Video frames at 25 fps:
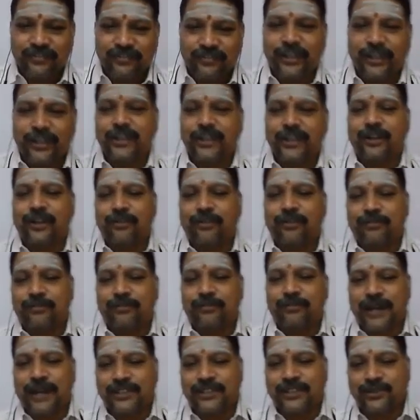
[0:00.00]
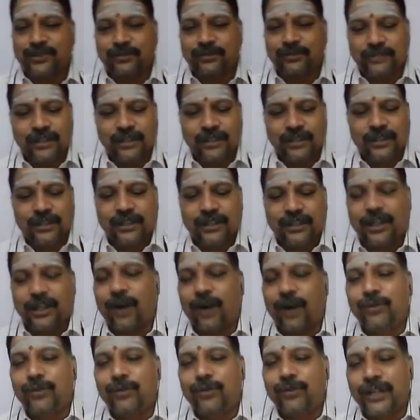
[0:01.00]
failure of monsoon, the
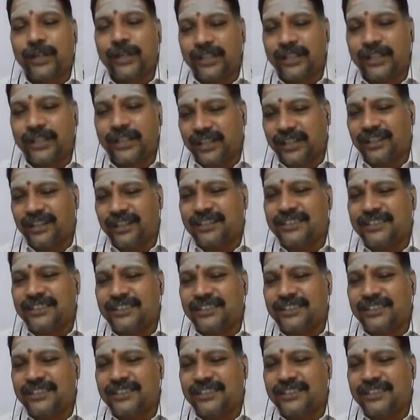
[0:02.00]
outdated technology.